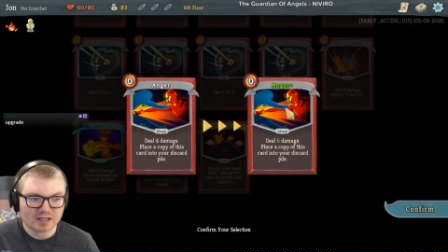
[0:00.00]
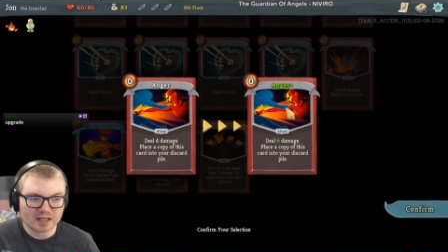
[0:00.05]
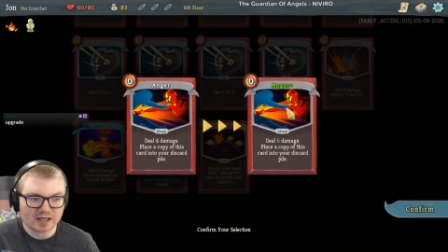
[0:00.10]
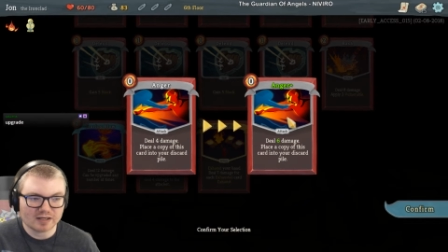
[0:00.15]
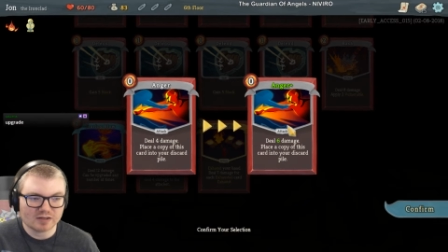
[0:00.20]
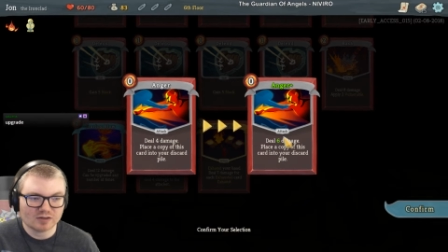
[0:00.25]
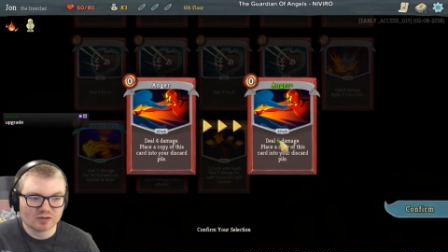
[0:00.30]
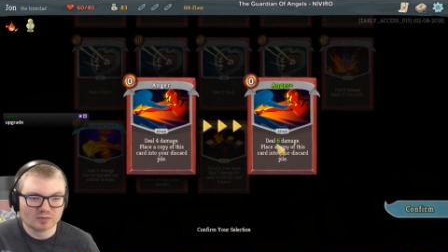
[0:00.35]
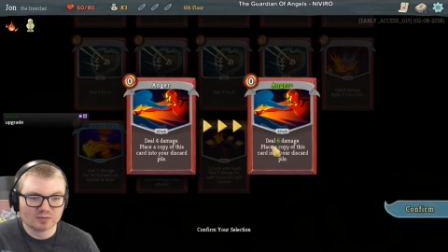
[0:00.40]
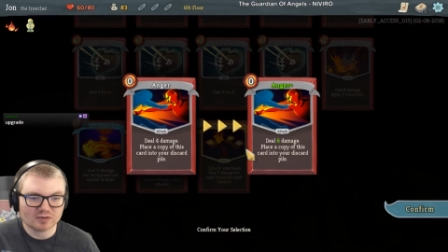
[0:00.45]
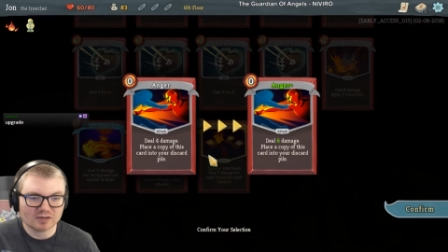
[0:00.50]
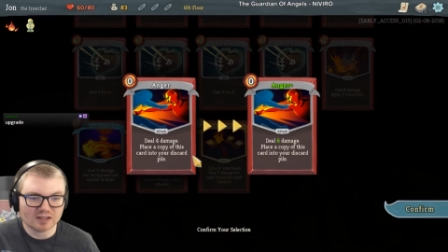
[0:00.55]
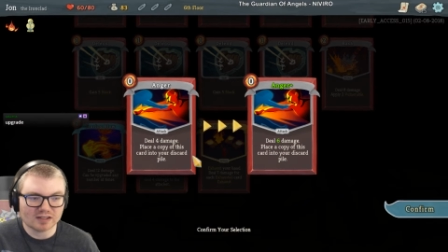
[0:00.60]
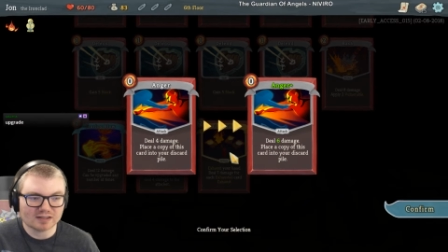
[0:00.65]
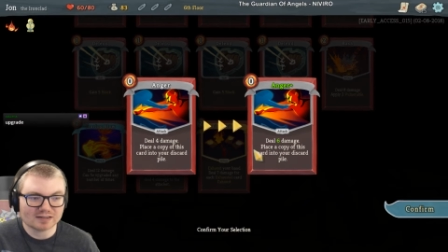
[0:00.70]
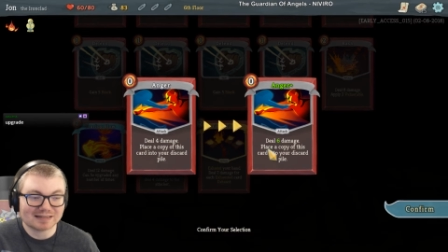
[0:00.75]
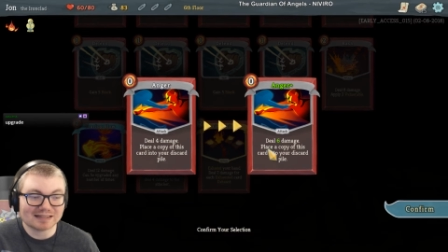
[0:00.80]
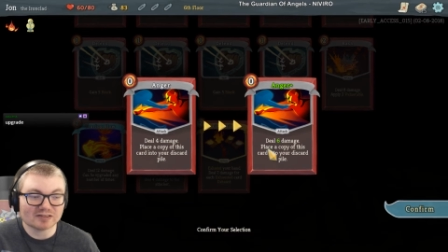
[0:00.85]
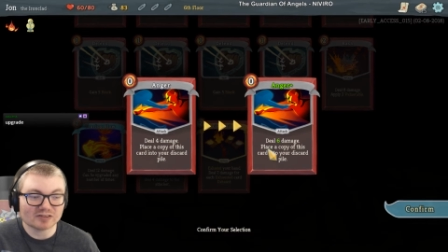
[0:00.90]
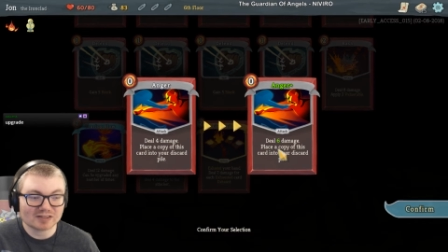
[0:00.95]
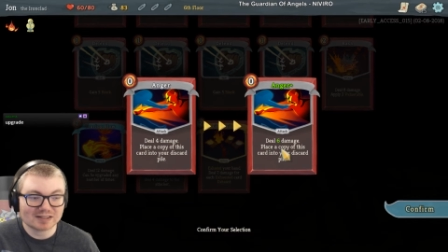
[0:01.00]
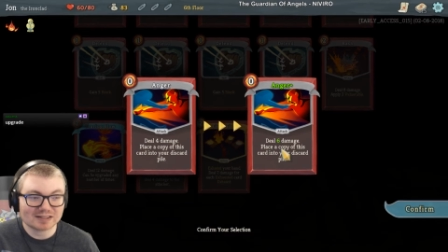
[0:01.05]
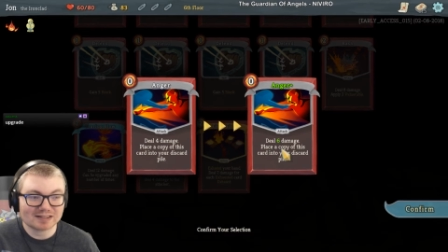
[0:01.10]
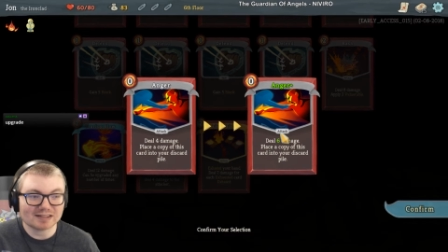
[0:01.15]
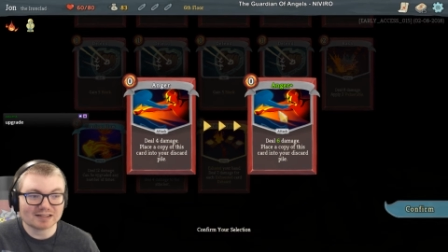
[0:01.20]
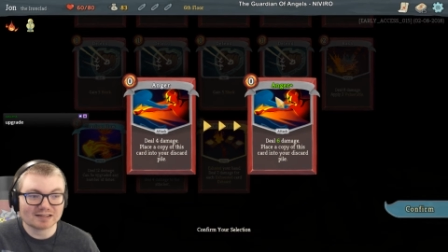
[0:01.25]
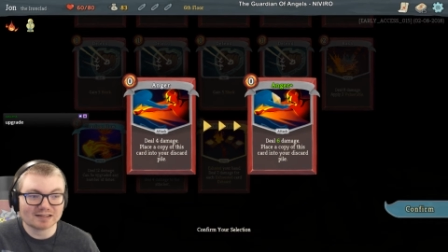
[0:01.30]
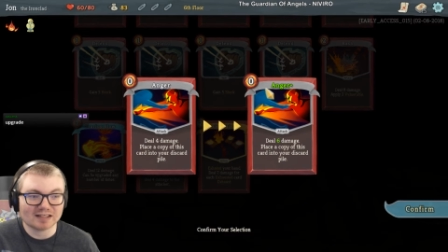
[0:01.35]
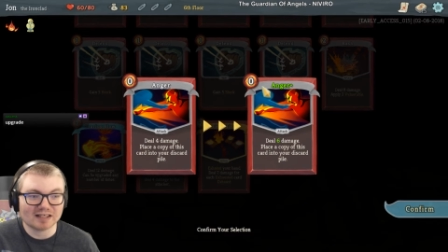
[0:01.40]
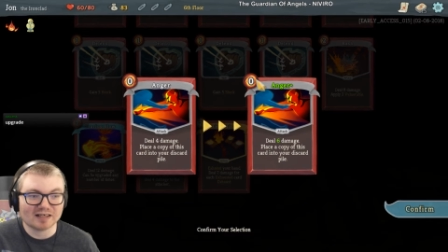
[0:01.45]
Anger Plus deals
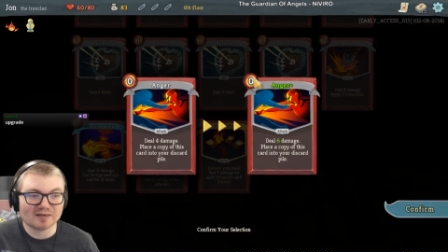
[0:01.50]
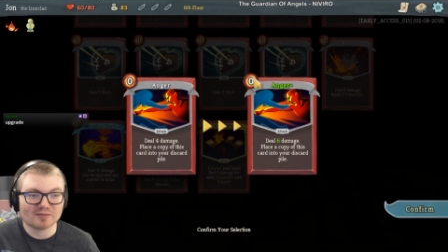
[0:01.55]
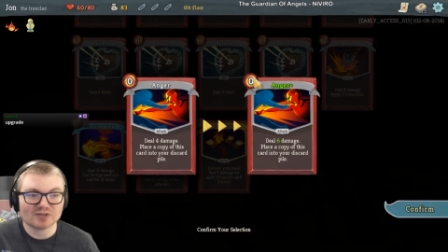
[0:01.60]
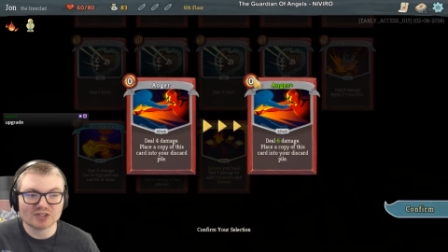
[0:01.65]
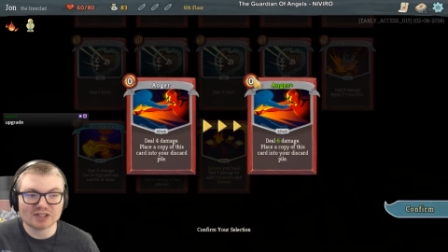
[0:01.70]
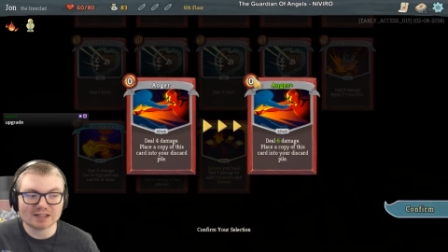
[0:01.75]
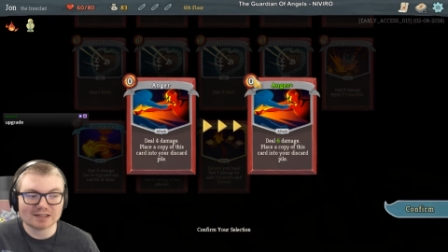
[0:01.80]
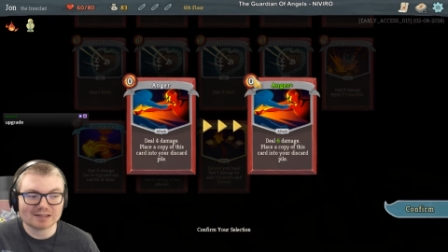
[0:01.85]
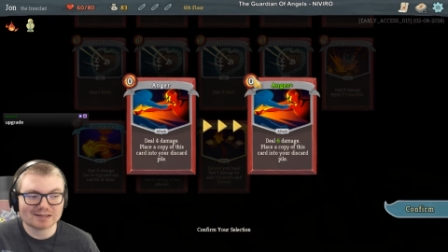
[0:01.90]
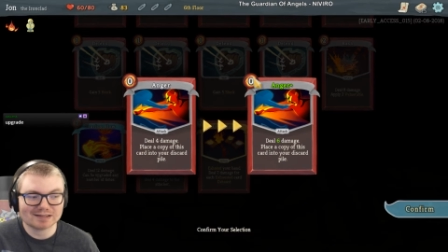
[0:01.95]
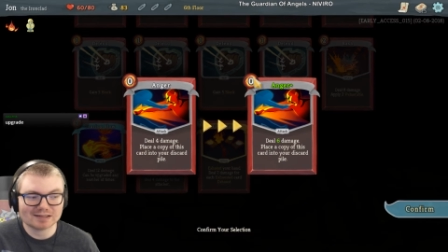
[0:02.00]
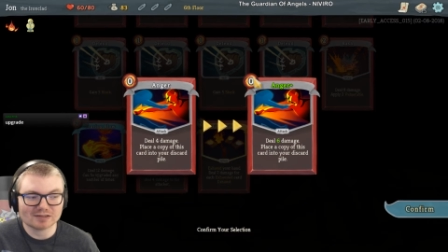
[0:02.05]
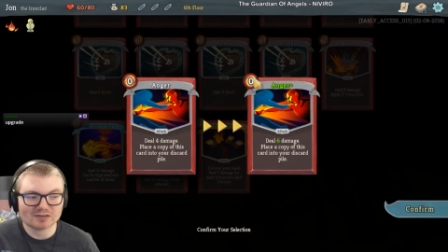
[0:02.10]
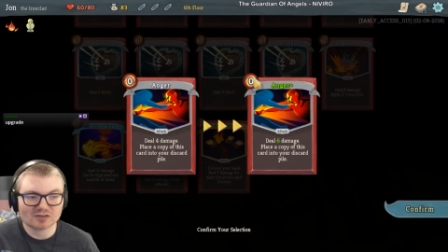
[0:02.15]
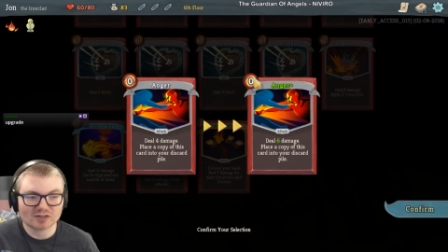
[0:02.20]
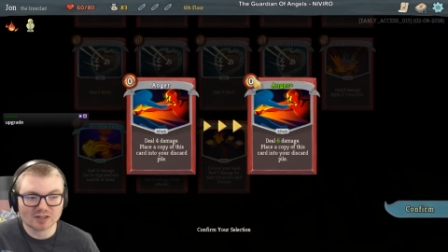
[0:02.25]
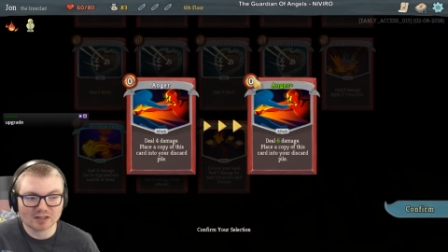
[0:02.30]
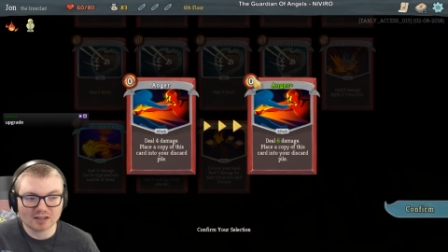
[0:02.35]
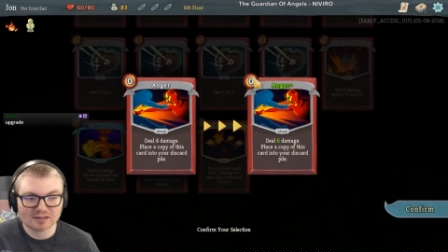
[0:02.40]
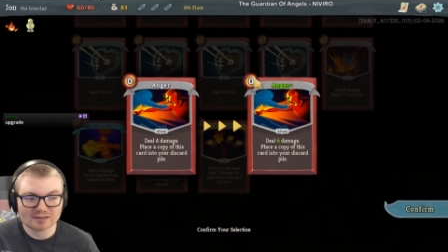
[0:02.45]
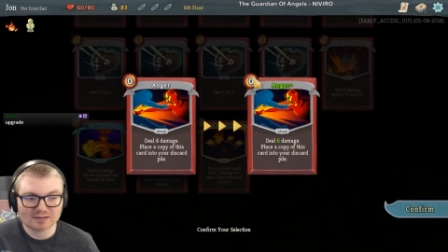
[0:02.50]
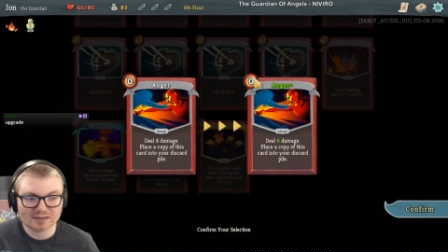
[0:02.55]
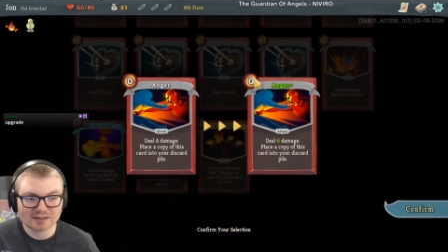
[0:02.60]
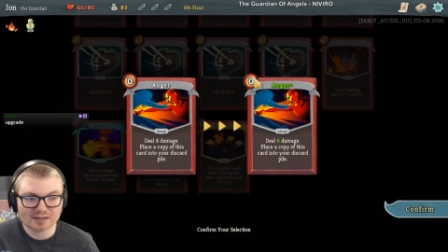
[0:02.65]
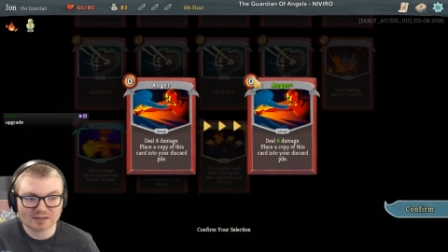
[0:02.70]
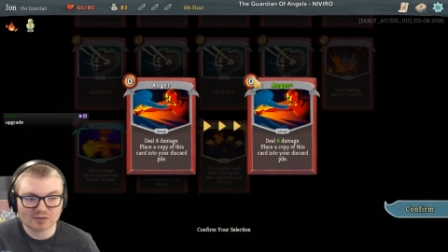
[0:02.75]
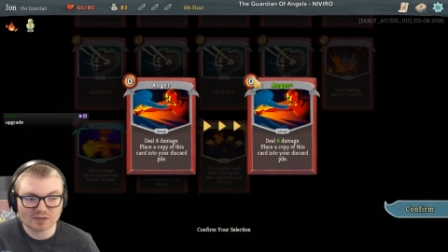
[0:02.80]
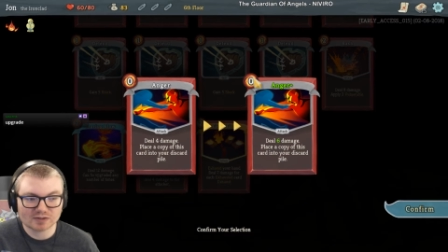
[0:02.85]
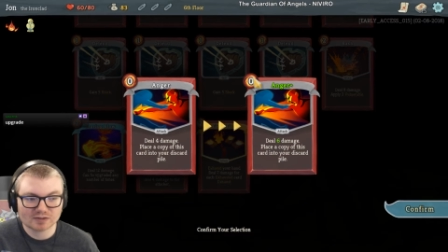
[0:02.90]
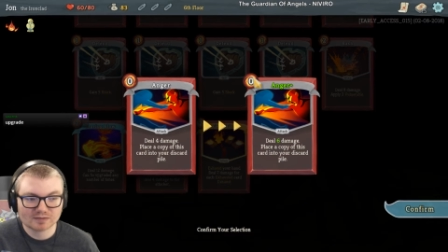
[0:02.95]
6 damage and it still costs
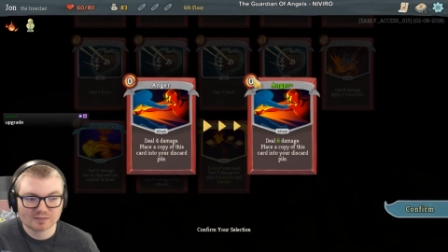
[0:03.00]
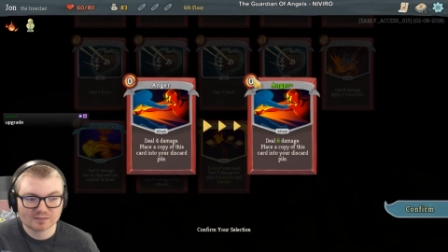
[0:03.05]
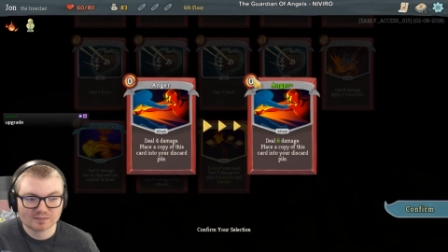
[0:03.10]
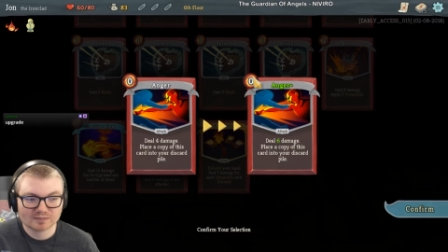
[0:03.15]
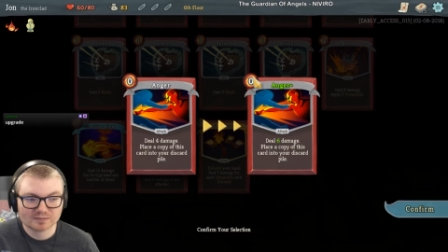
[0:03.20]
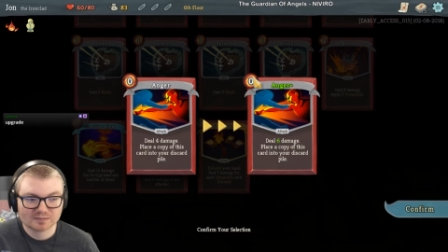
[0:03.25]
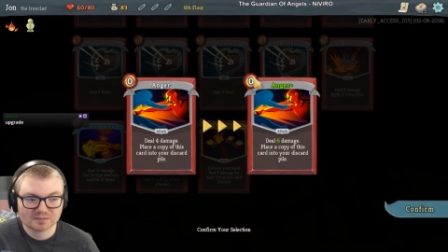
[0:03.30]
0.